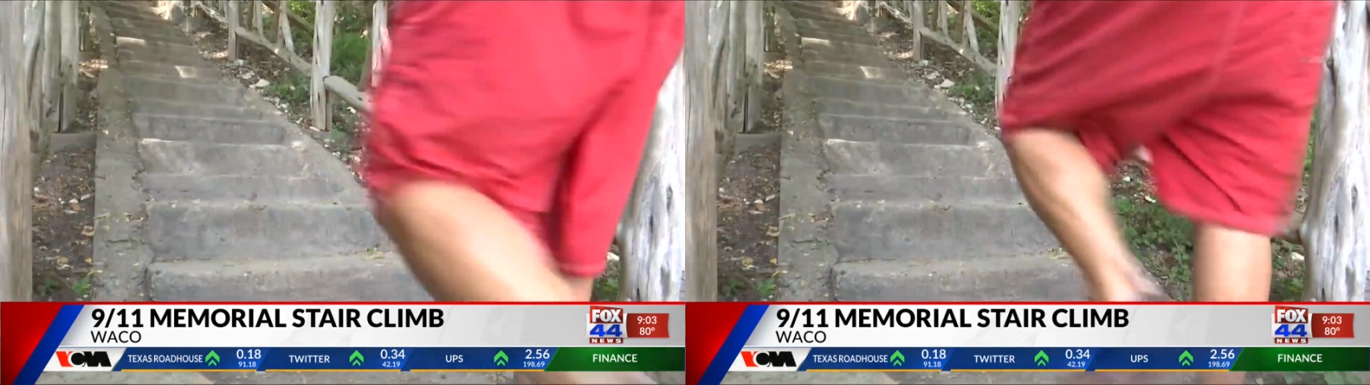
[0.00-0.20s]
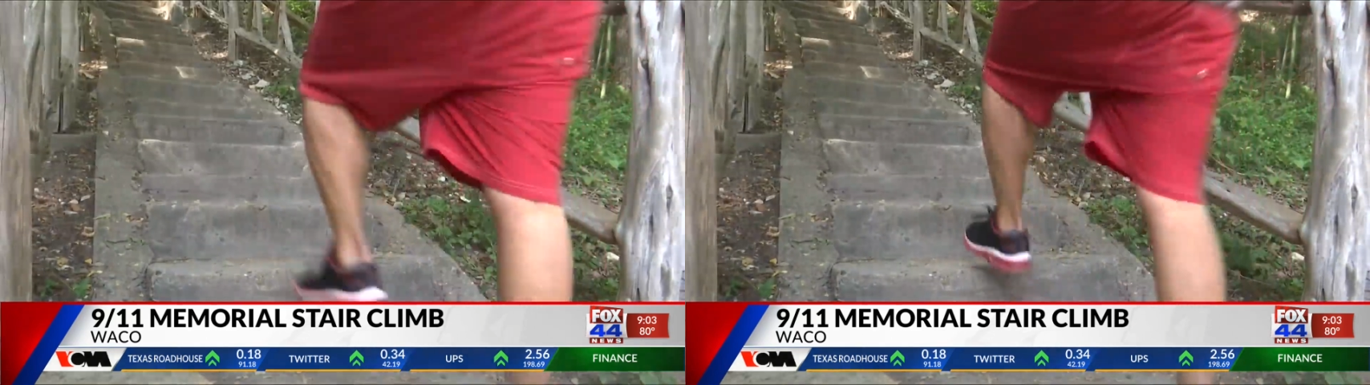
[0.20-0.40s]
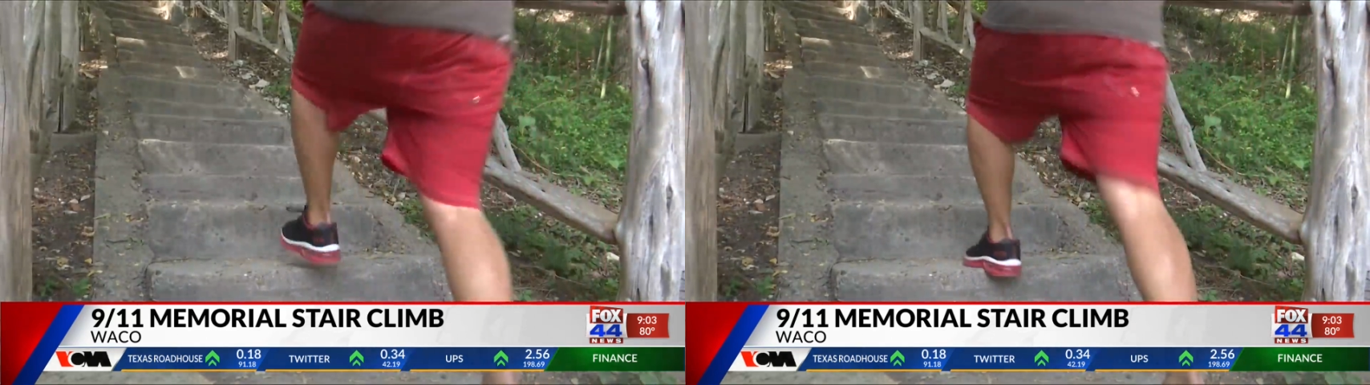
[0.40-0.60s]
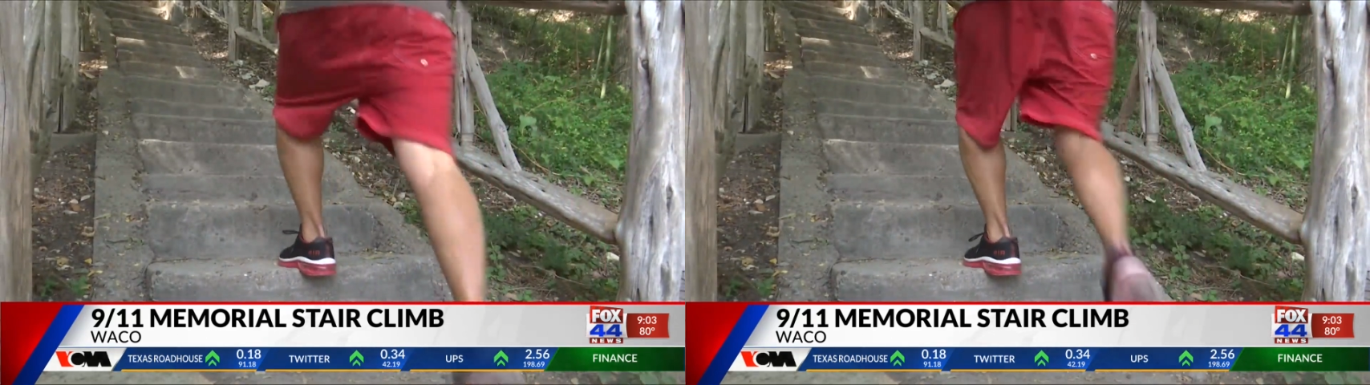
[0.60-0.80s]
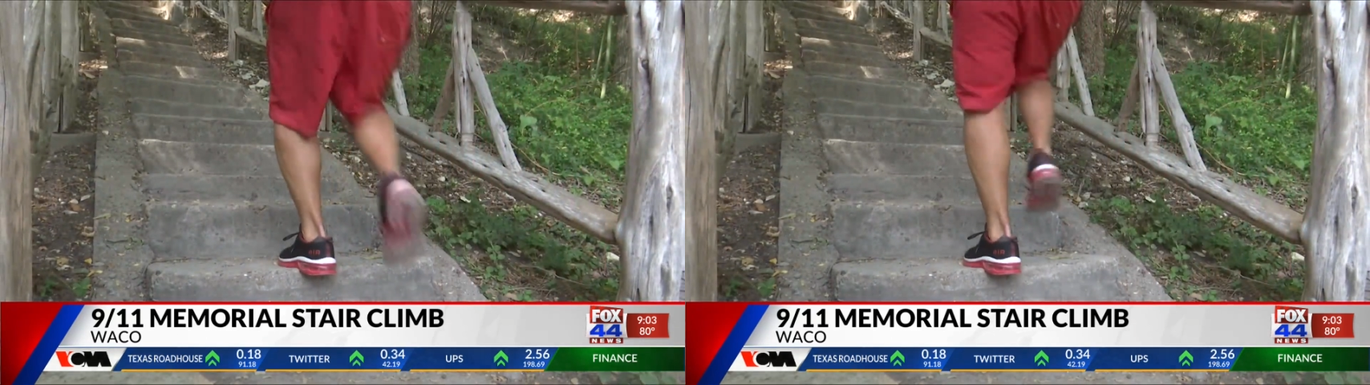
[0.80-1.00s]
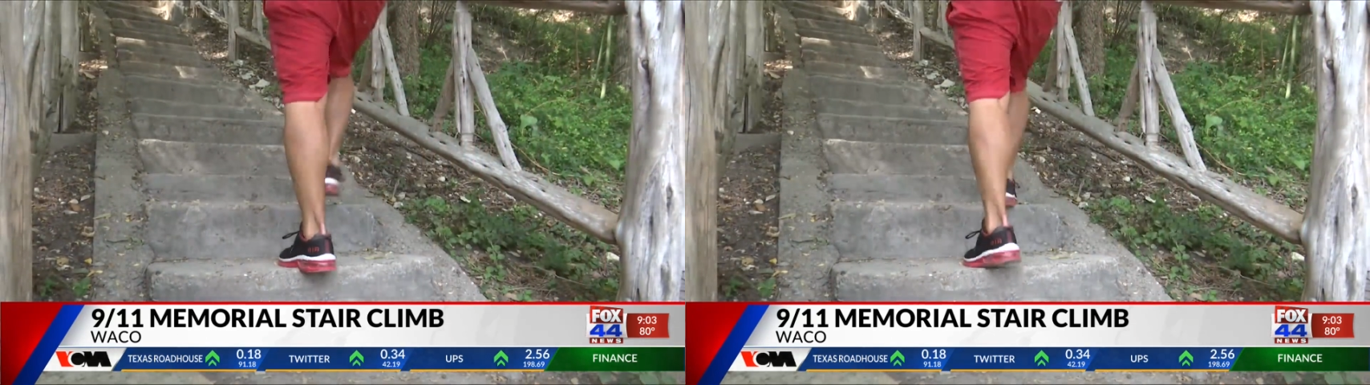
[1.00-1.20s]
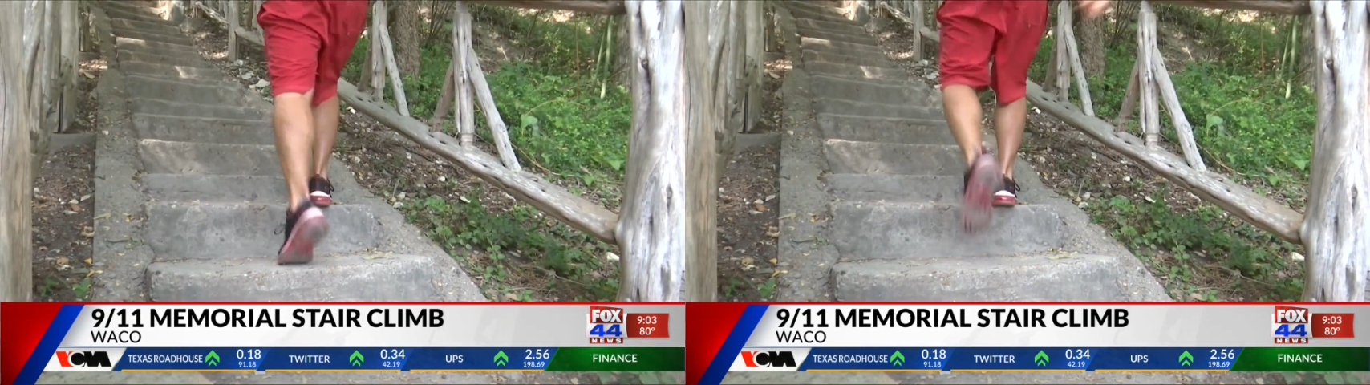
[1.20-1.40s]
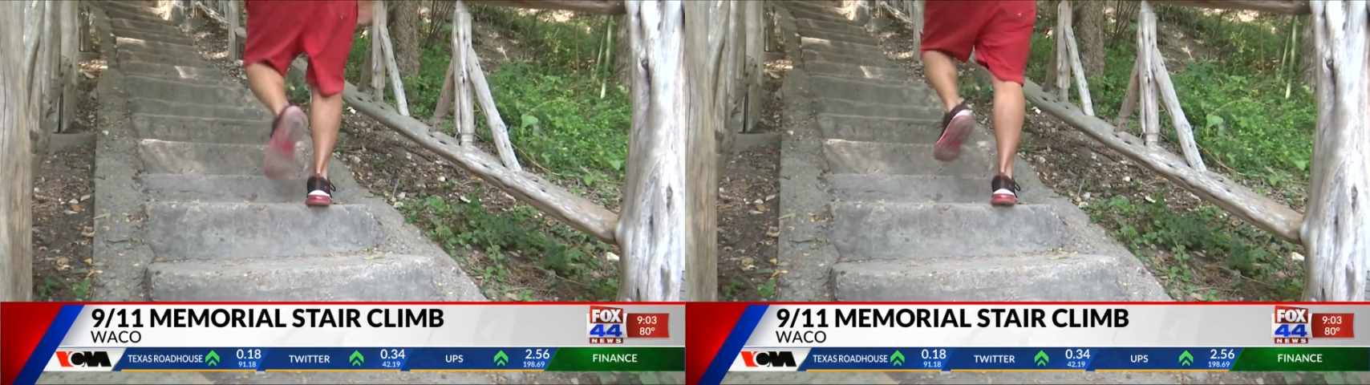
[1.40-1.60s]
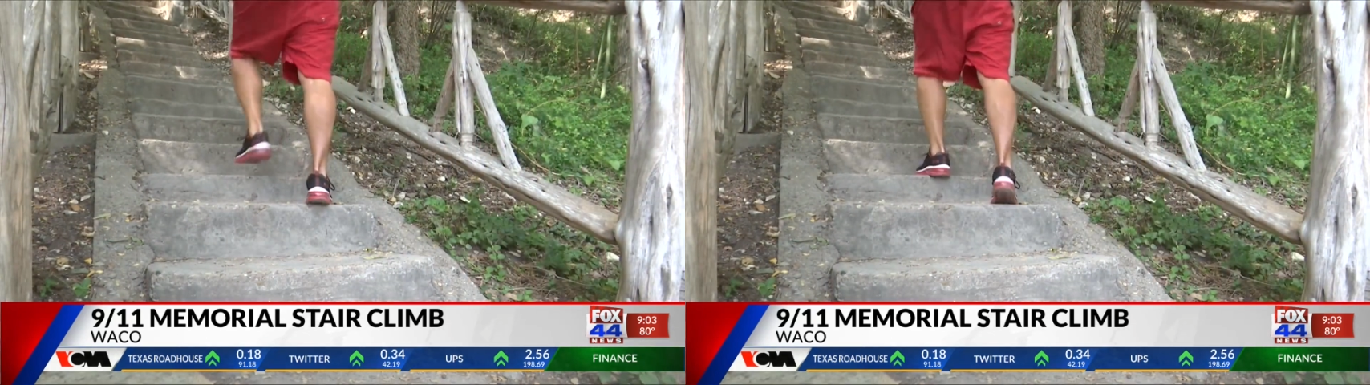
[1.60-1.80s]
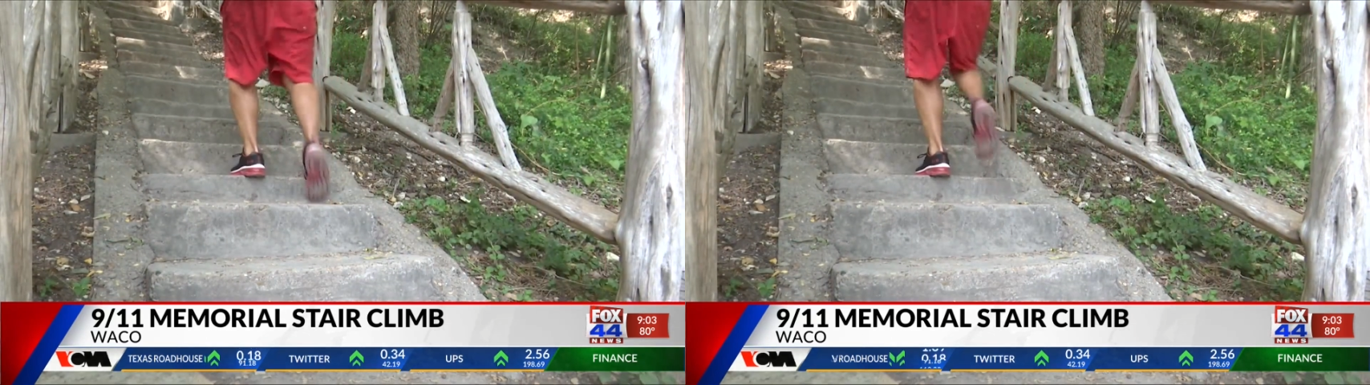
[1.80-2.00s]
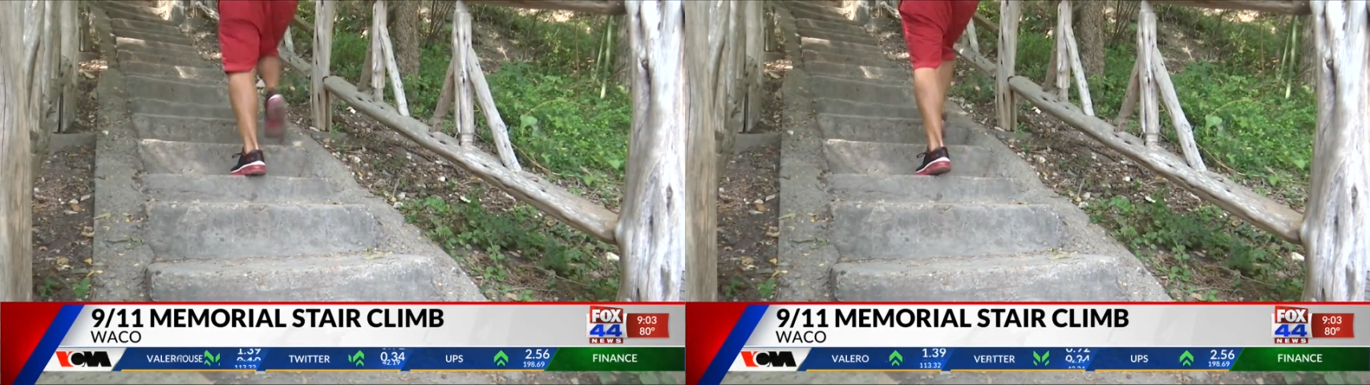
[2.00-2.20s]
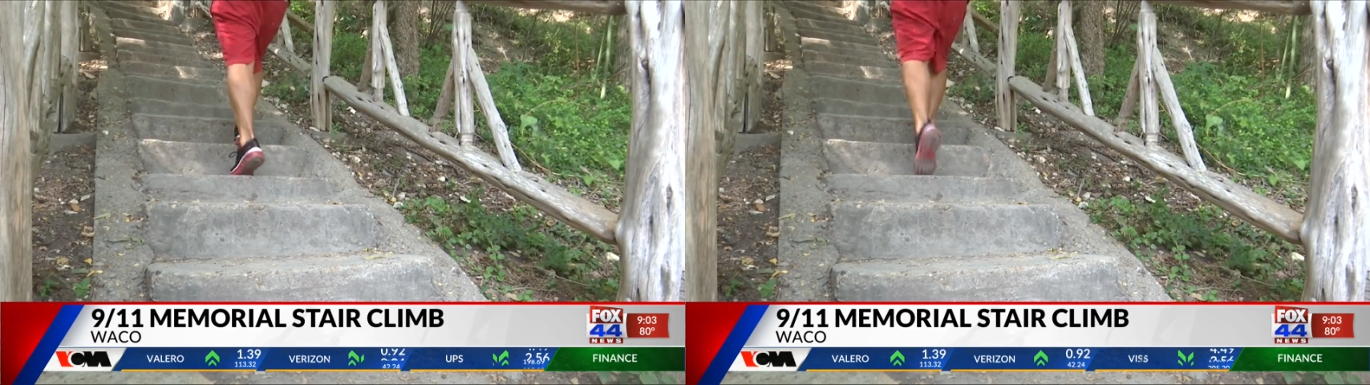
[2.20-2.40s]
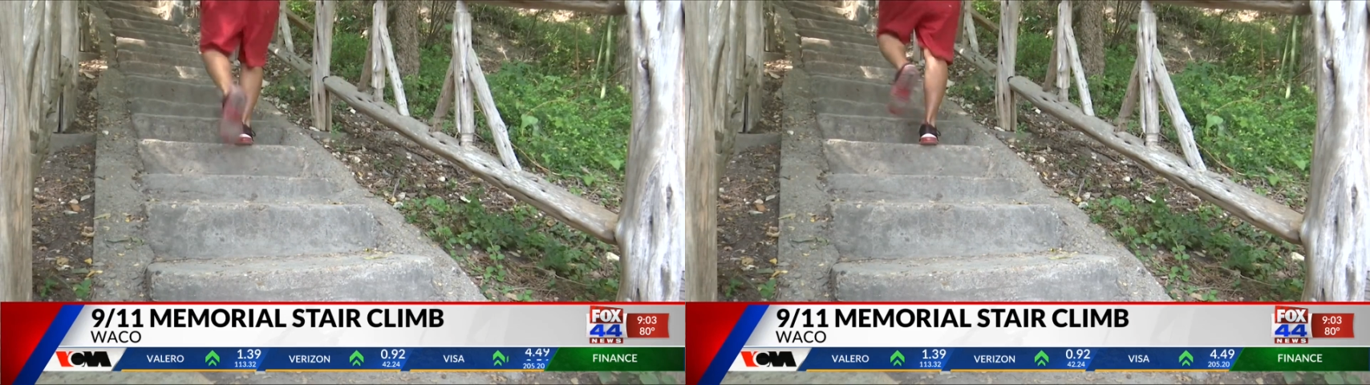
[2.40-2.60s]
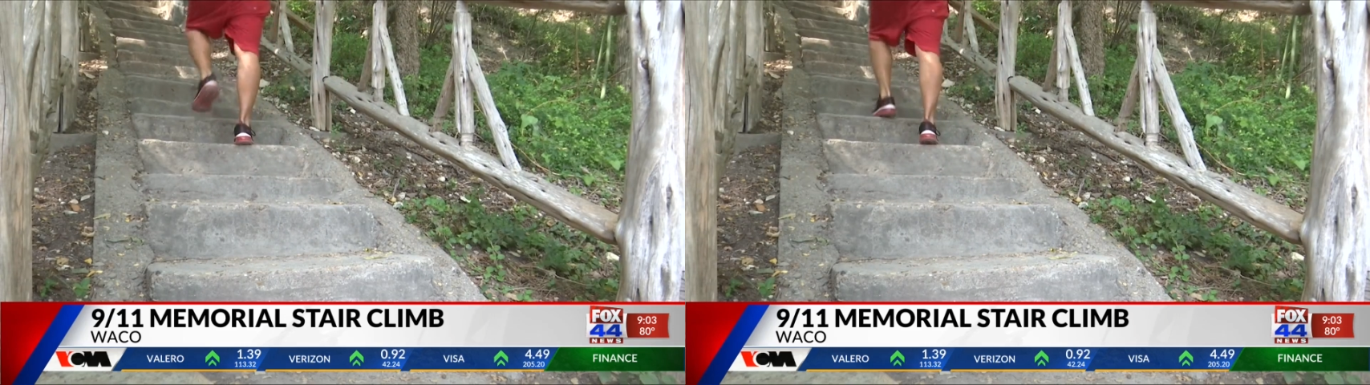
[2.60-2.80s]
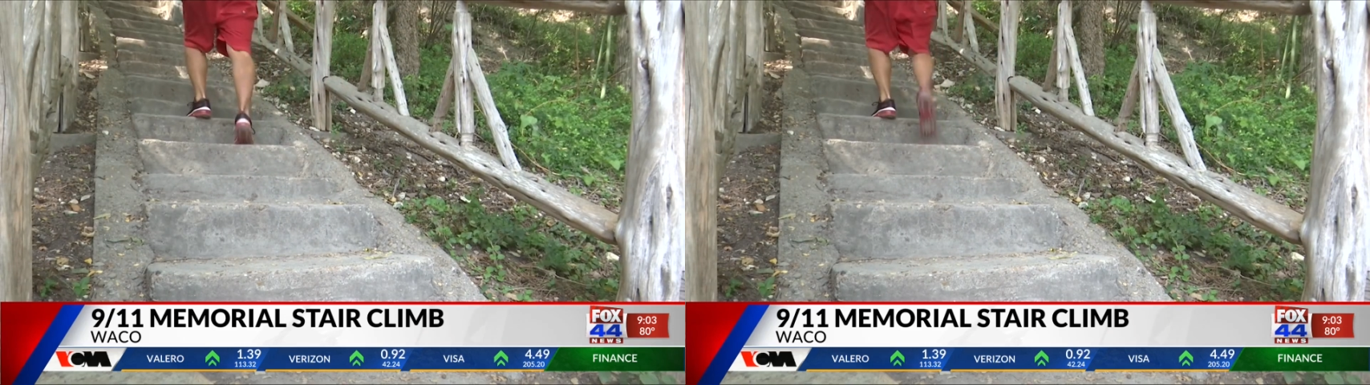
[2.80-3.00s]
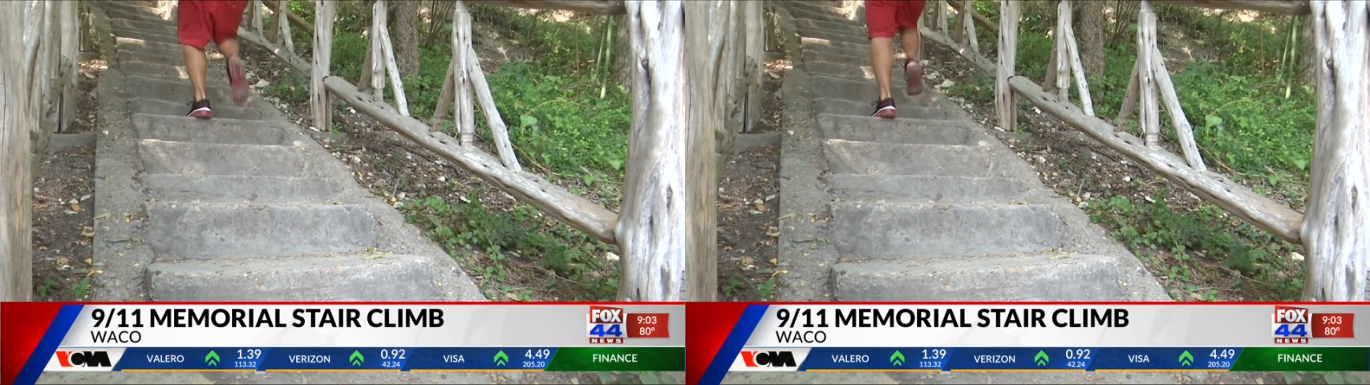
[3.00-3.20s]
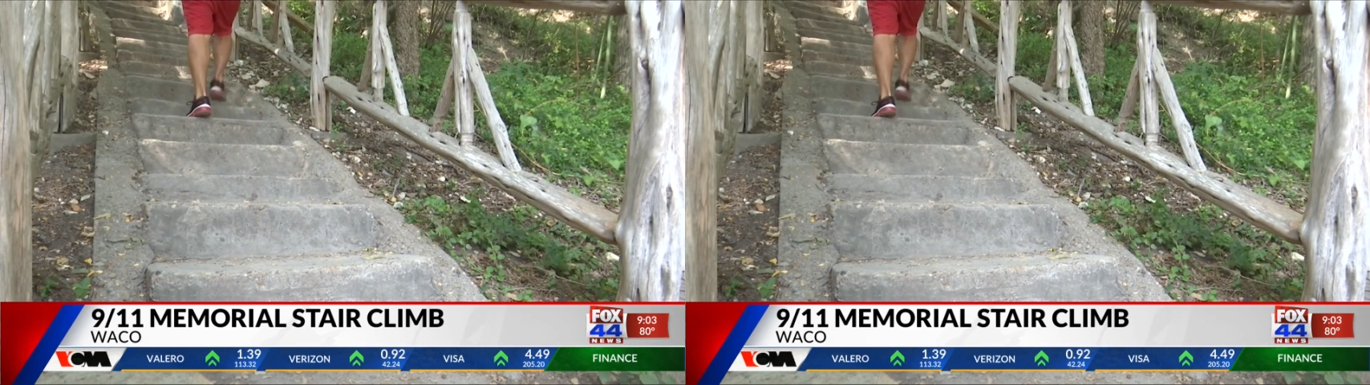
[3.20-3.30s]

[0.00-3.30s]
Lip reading: (no speaker visible)